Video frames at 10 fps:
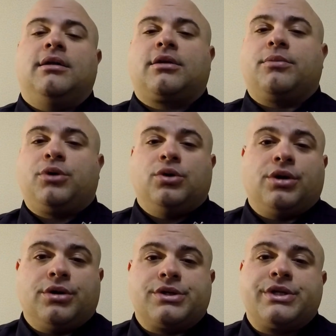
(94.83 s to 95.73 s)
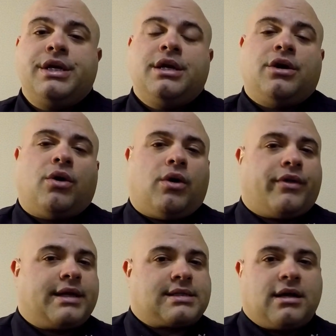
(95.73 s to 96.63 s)
computers, all
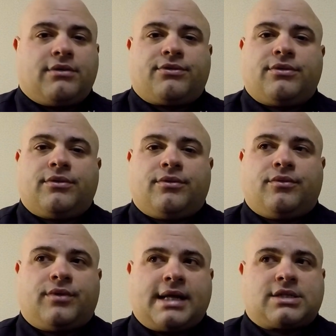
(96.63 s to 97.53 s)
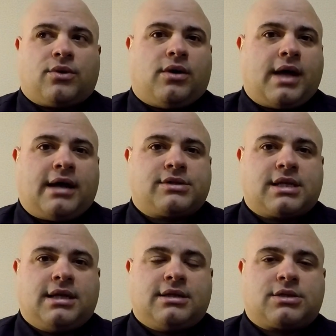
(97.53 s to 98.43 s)
that stuff, that's all housed
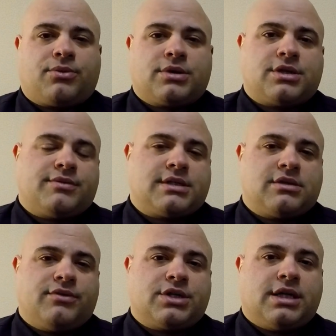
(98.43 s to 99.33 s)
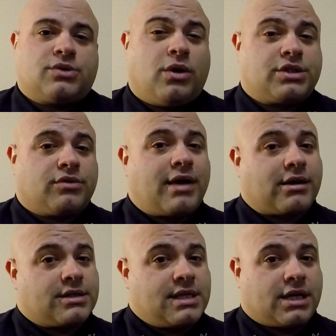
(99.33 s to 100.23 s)
in the Support Services Division, as well as the
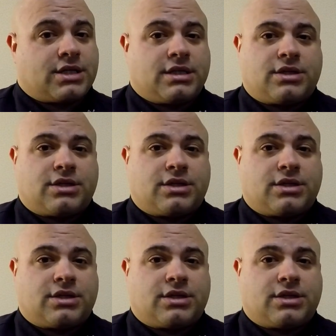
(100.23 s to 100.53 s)
records section.